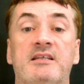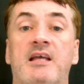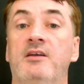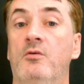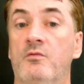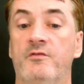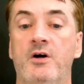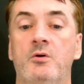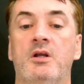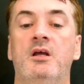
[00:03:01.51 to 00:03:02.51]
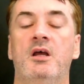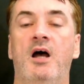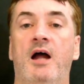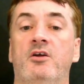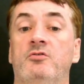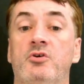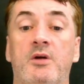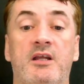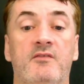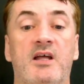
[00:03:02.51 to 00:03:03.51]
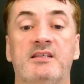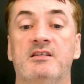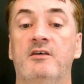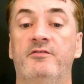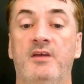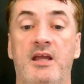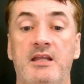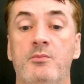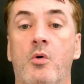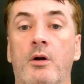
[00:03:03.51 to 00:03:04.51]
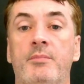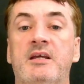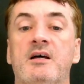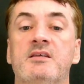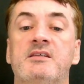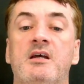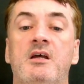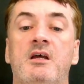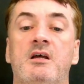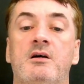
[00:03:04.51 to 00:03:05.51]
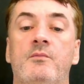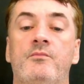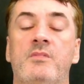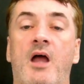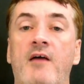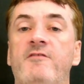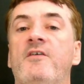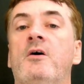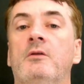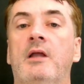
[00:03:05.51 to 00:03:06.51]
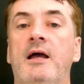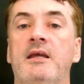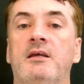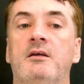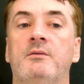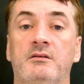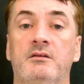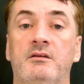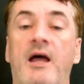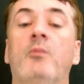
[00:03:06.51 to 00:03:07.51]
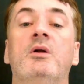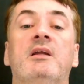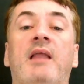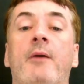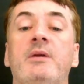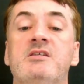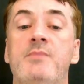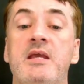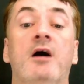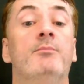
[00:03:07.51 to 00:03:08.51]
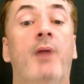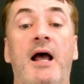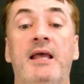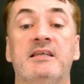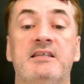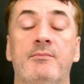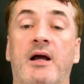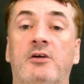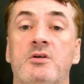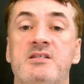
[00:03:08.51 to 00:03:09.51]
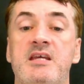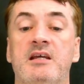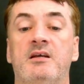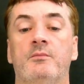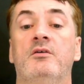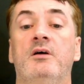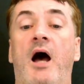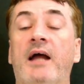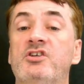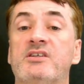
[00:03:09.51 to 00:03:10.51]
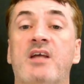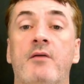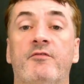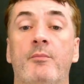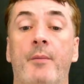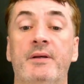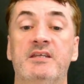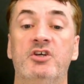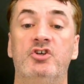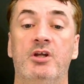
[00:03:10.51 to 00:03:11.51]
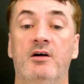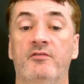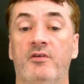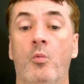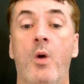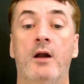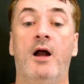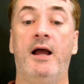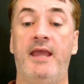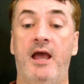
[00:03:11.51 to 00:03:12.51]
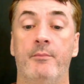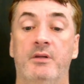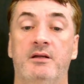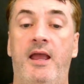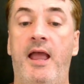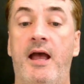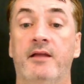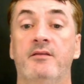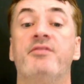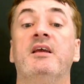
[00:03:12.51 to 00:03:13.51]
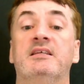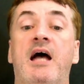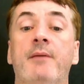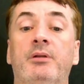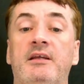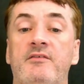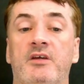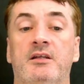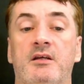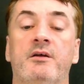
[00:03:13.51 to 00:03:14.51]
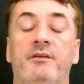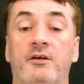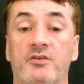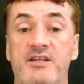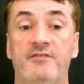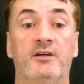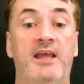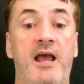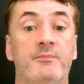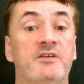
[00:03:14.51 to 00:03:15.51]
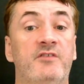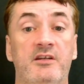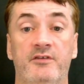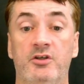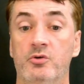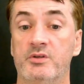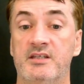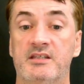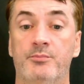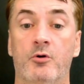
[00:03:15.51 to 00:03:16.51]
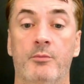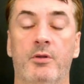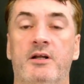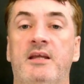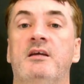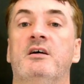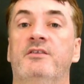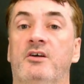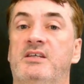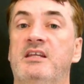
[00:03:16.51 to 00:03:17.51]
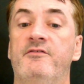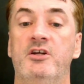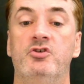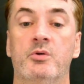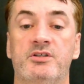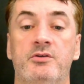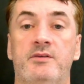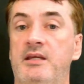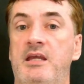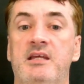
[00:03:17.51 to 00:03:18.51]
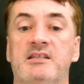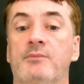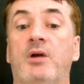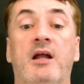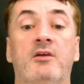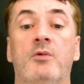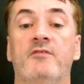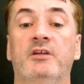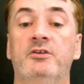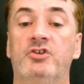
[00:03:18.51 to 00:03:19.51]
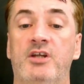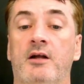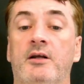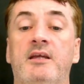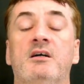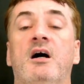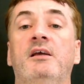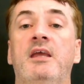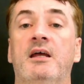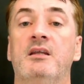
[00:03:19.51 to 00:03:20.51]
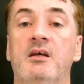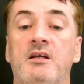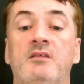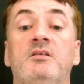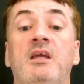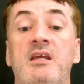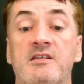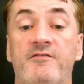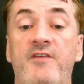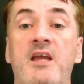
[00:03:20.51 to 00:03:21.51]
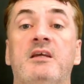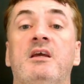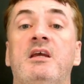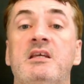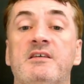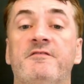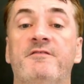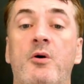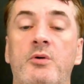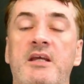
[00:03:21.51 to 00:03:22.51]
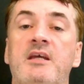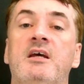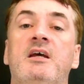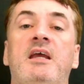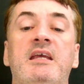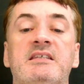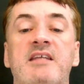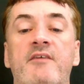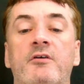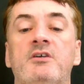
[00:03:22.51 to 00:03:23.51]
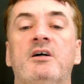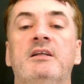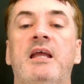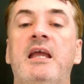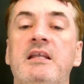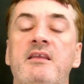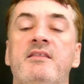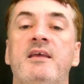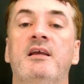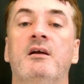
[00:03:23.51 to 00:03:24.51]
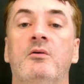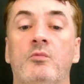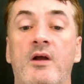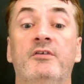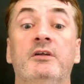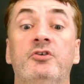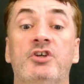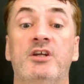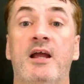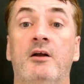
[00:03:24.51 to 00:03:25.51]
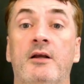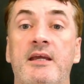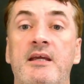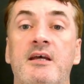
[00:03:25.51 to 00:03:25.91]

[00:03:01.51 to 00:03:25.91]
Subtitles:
I don't vote. I don't do any of that stuff anymore because I felt like that wouldn't allow me to be unbiased in my critique. I just come from a position of where I am and the things I believe in. There's different camps of individuals that support Bernie. There's individuals who think he's some kind of revolutionary. Again, he's a fake. He's a phony. He's never done anything revolutionary